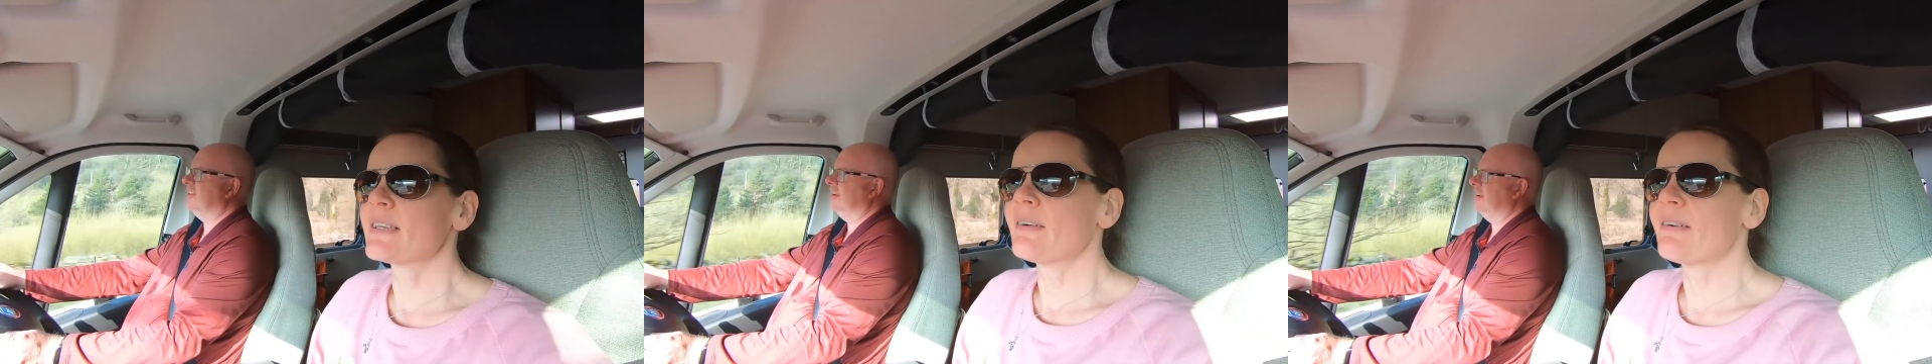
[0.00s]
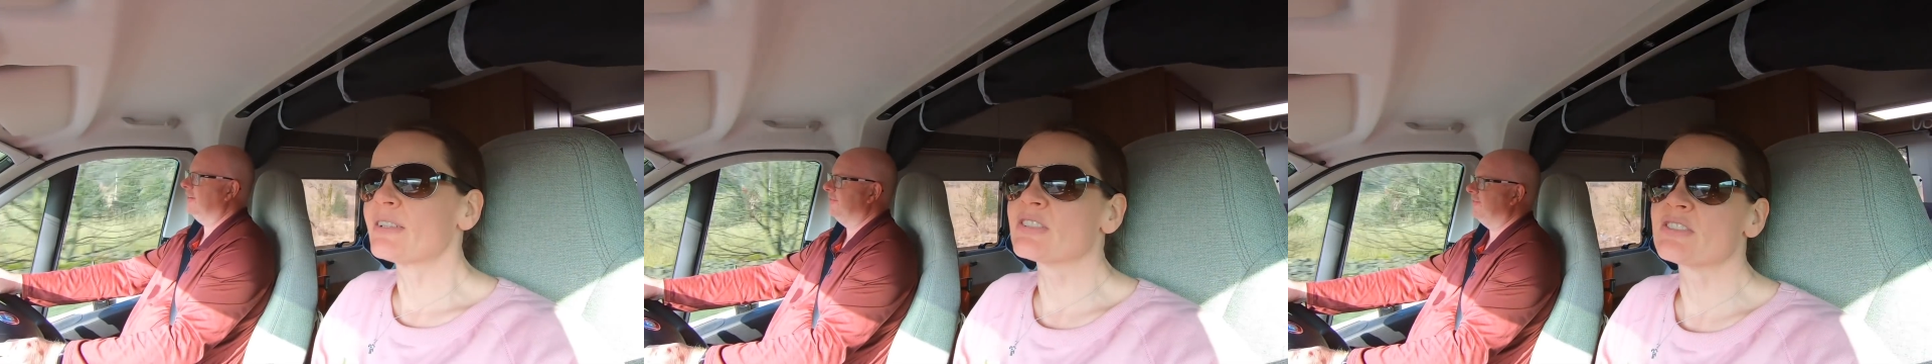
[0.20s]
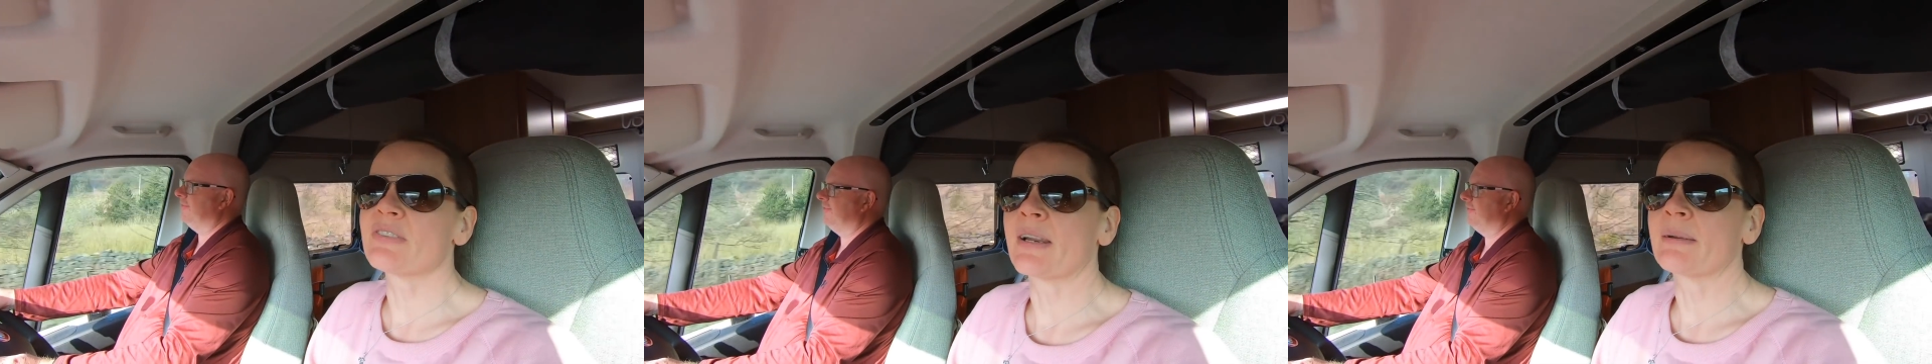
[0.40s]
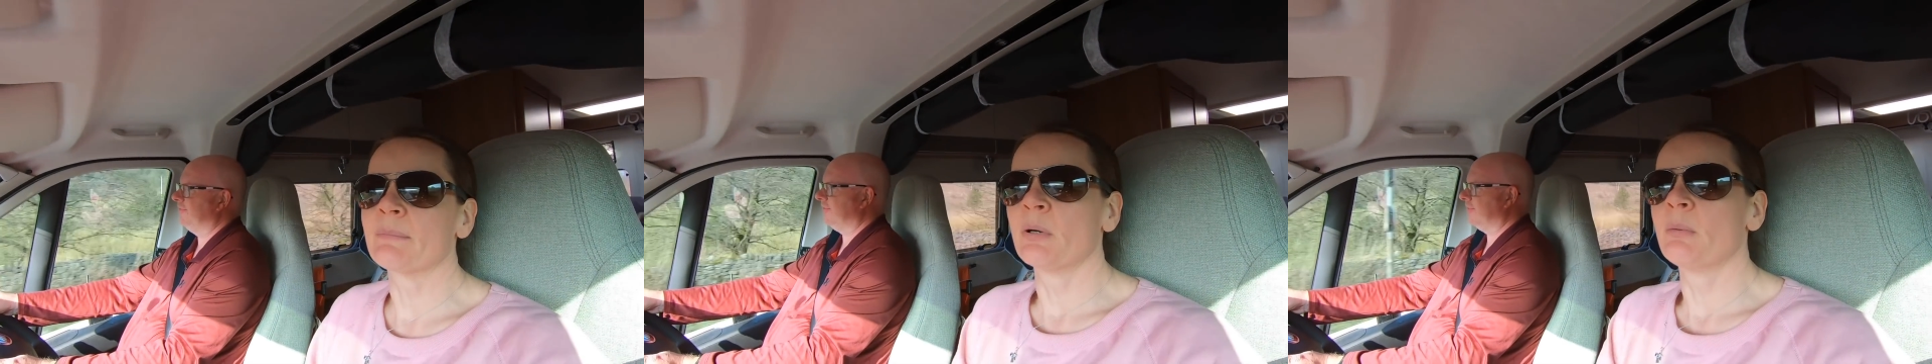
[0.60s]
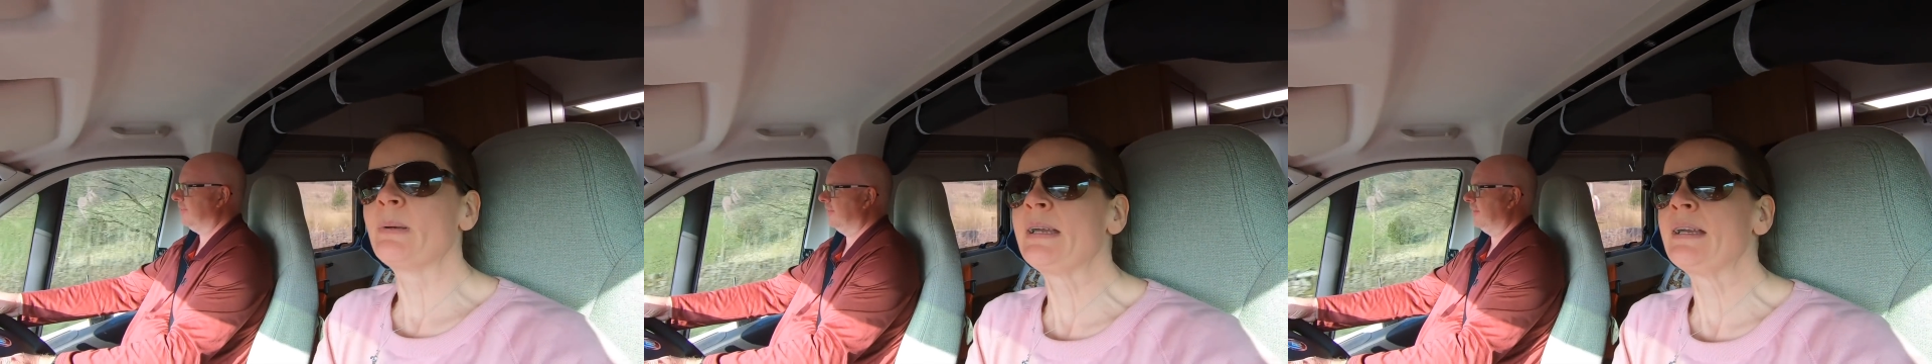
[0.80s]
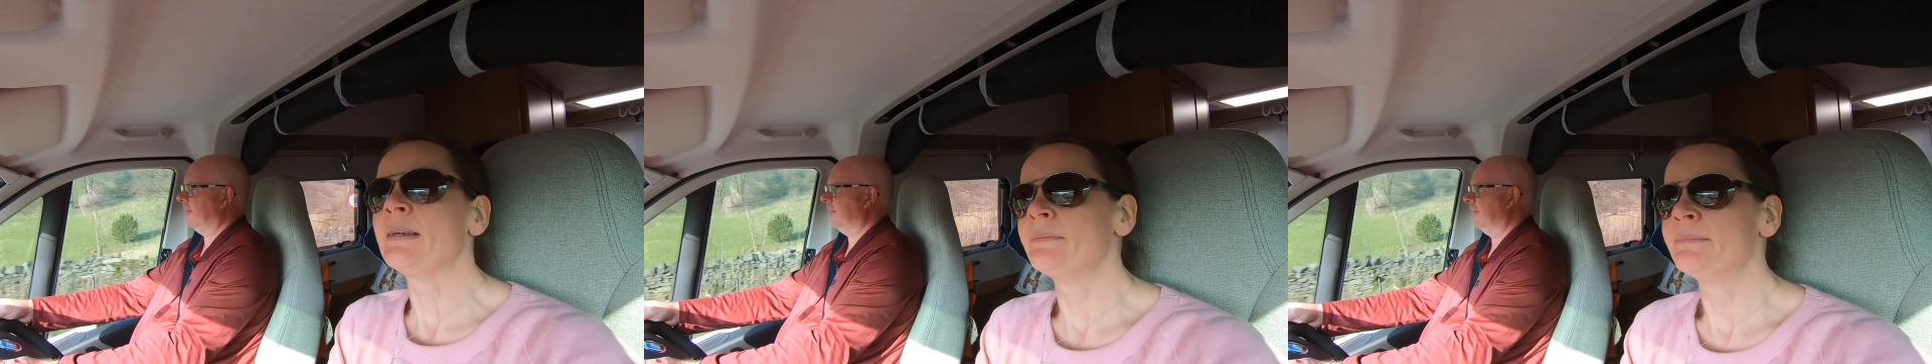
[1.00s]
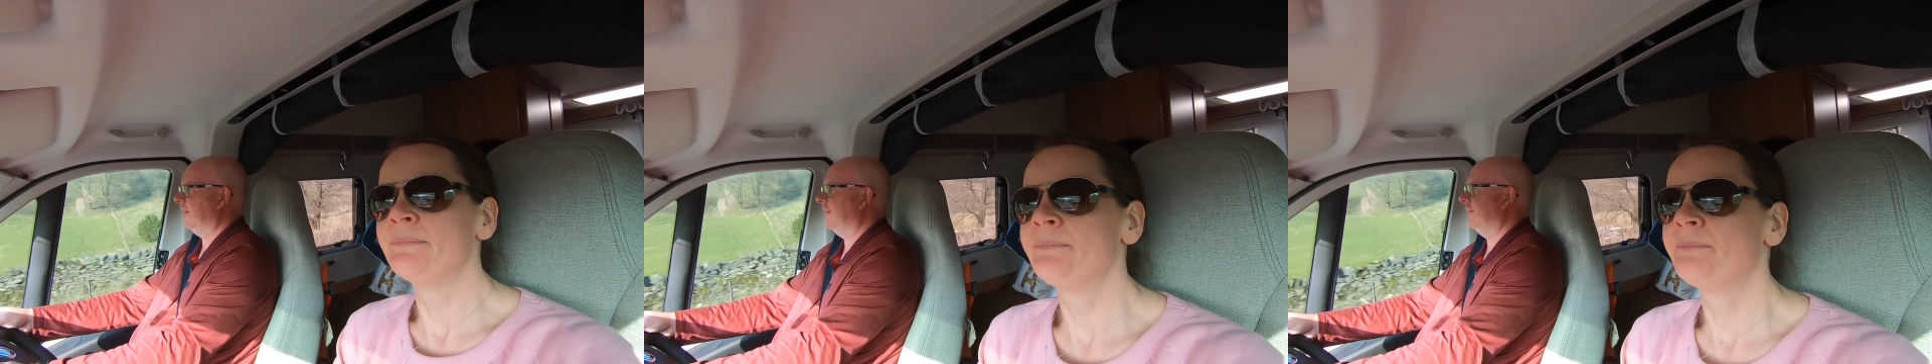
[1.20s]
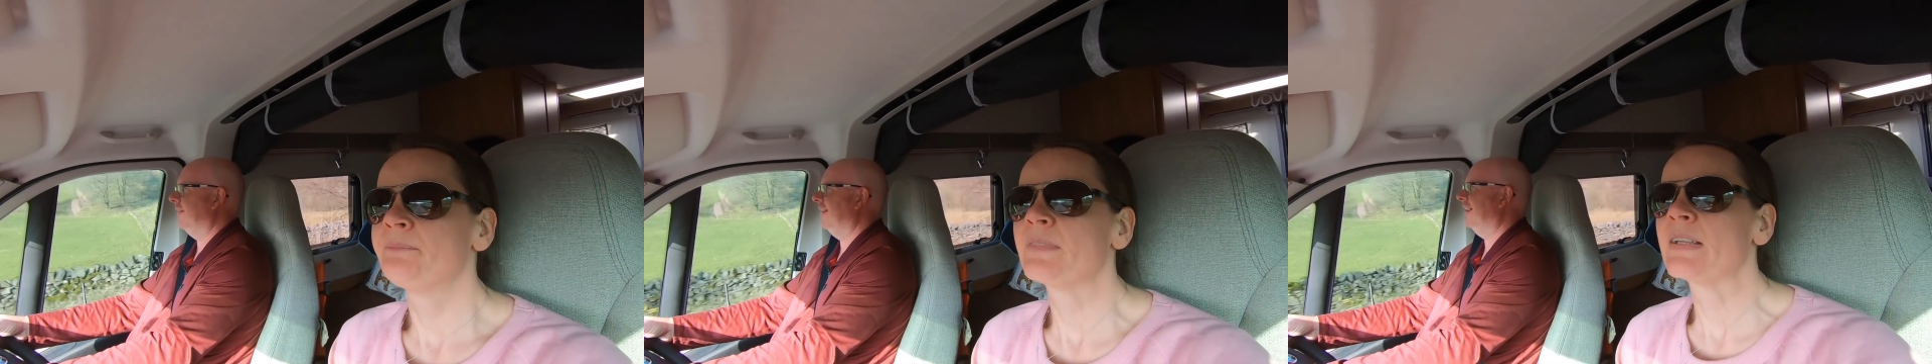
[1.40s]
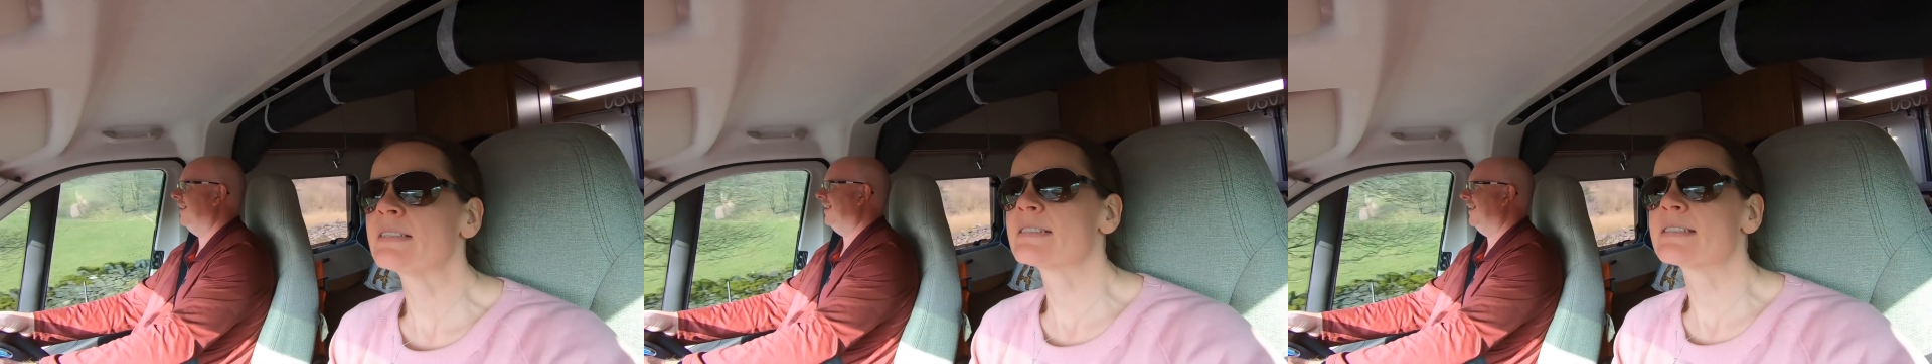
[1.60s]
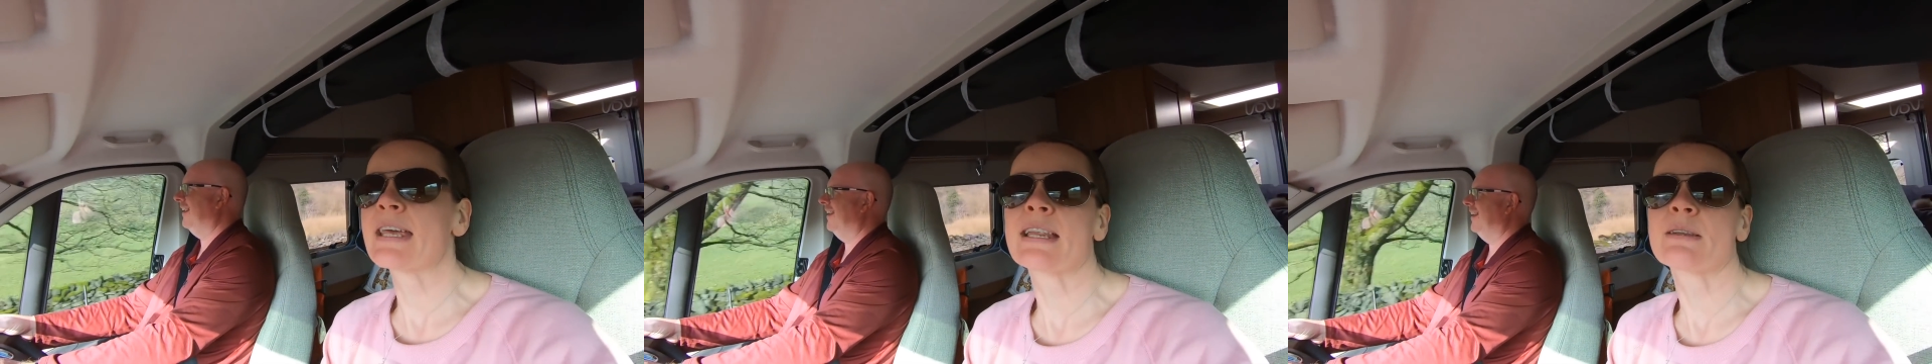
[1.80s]
So I just drank more beer
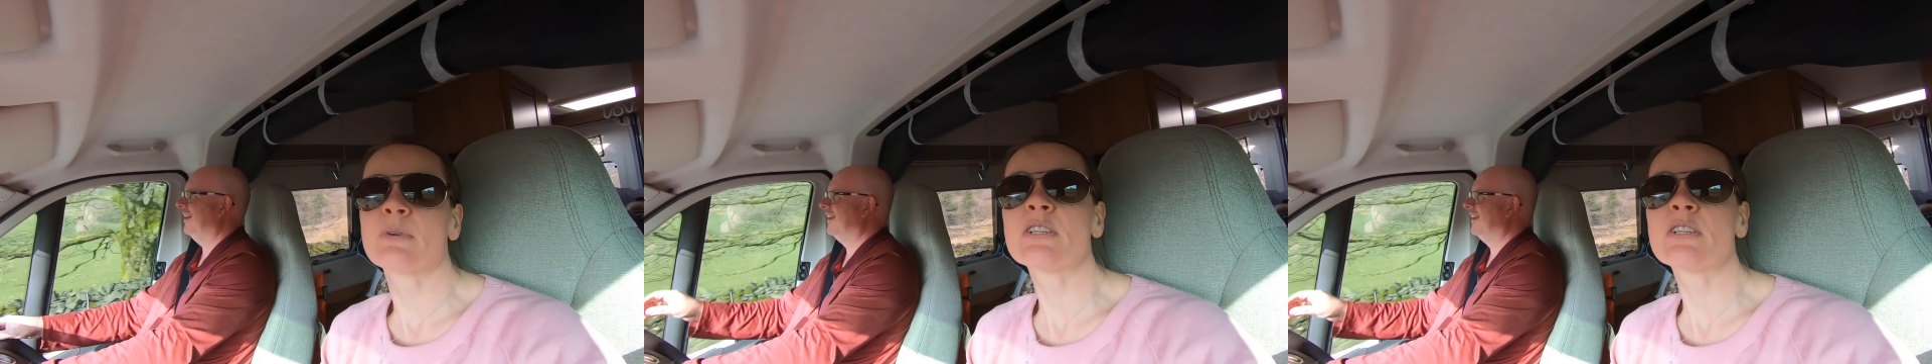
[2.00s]
instead,